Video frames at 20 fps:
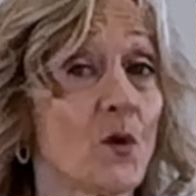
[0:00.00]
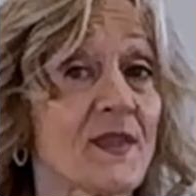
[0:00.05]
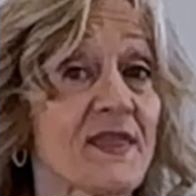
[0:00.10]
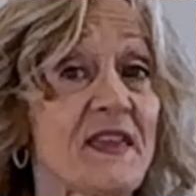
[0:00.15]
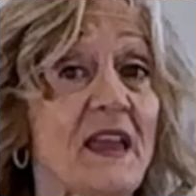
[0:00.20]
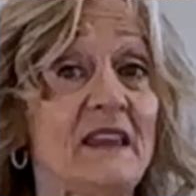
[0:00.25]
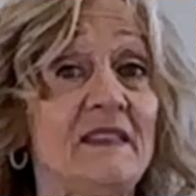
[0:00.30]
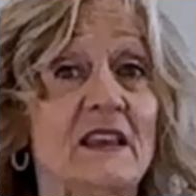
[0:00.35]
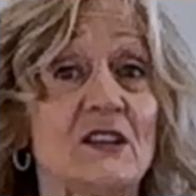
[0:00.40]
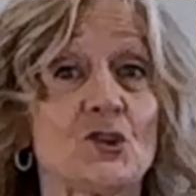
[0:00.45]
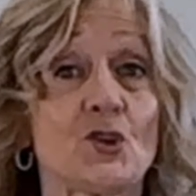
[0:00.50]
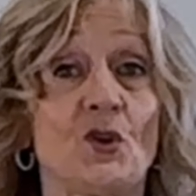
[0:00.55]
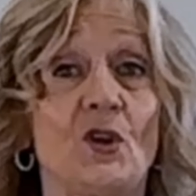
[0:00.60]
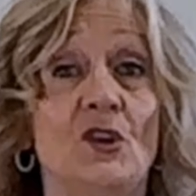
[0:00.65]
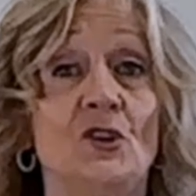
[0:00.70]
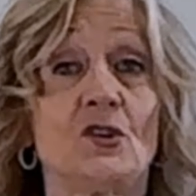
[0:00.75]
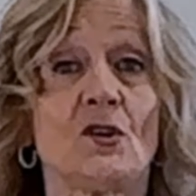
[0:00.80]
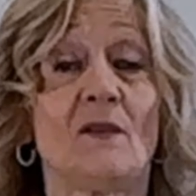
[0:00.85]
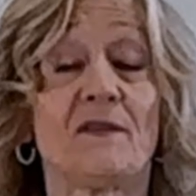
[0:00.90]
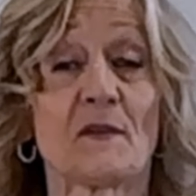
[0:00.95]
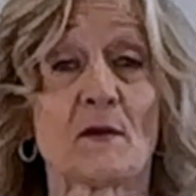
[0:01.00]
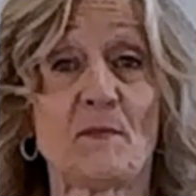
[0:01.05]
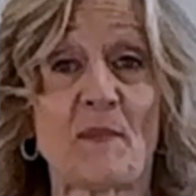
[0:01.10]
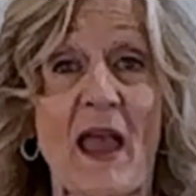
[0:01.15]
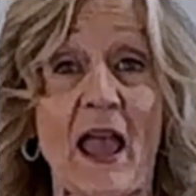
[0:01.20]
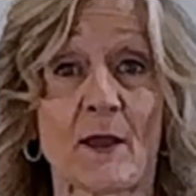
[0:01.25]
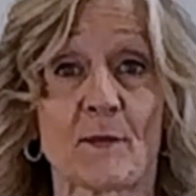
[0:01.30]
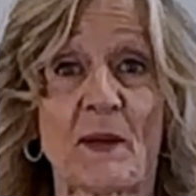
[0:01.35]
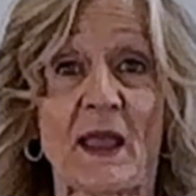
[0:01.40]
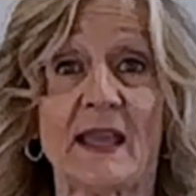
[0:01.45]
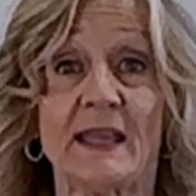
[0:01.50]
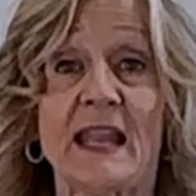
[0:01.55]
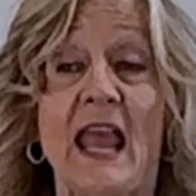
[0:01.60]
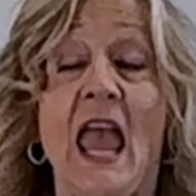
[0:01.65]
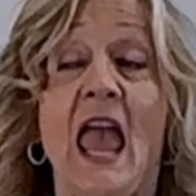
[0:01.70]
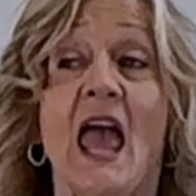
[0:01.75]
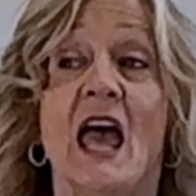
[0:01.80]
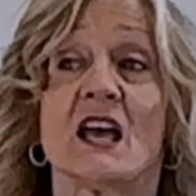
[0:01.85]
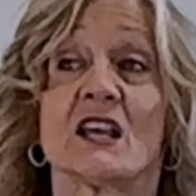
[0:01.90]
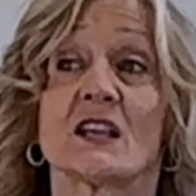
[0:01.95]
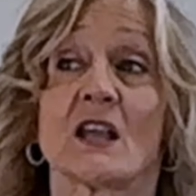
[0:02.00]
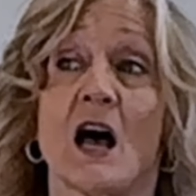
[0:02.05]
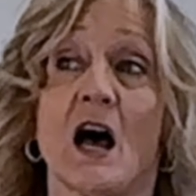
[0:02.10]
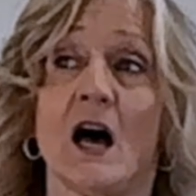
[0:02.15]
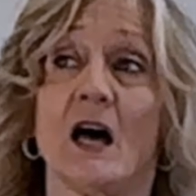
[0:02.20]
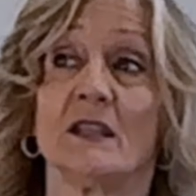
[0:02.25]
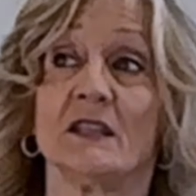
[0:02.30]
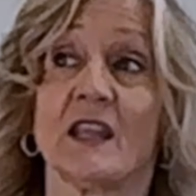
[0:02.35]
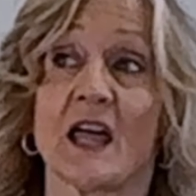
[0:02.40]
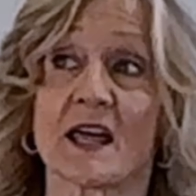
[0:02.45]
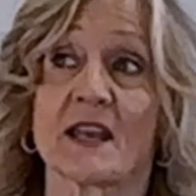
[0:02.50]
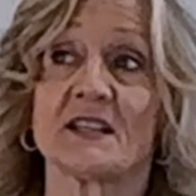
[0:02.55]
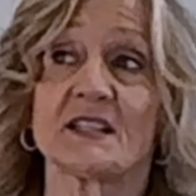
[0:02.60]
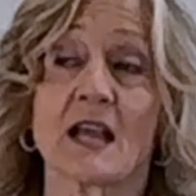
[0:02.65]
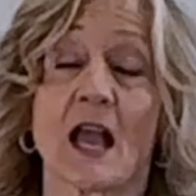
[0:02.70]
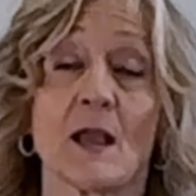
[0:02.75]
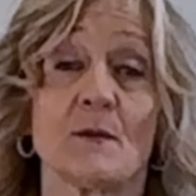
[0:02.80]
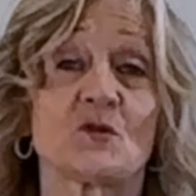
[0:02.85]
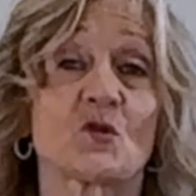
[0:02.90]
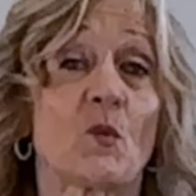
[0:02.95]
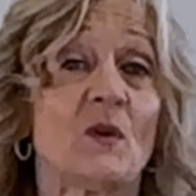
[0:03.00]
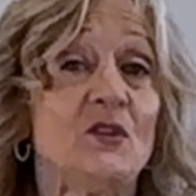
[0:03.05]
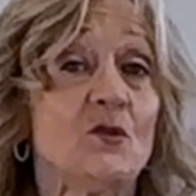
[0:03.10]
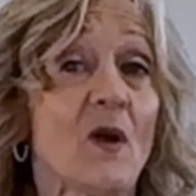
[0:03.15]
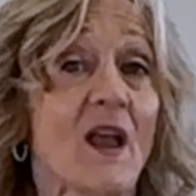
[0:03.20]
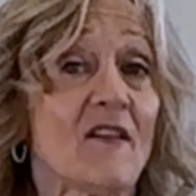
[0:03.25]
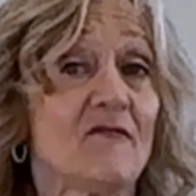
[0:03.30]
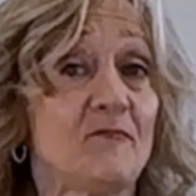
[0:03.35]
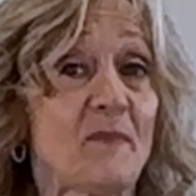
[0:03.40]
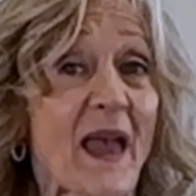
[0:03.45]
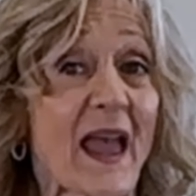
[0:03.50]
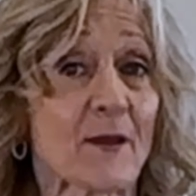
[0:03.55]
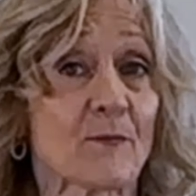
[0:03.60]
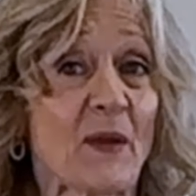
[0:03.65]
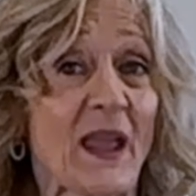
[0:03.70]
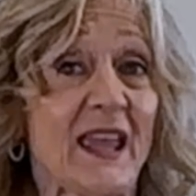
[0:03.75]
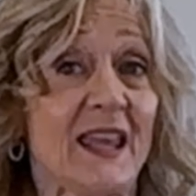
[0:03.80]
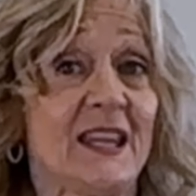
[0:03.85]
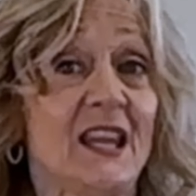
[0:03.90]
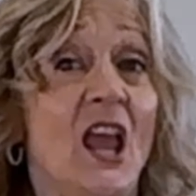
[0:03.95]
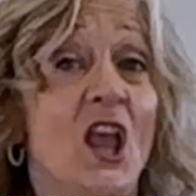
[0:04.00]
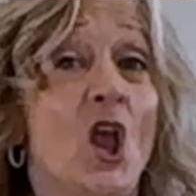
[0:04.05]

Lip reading: thing that you can do for back pain. A lot of times when you have back pain,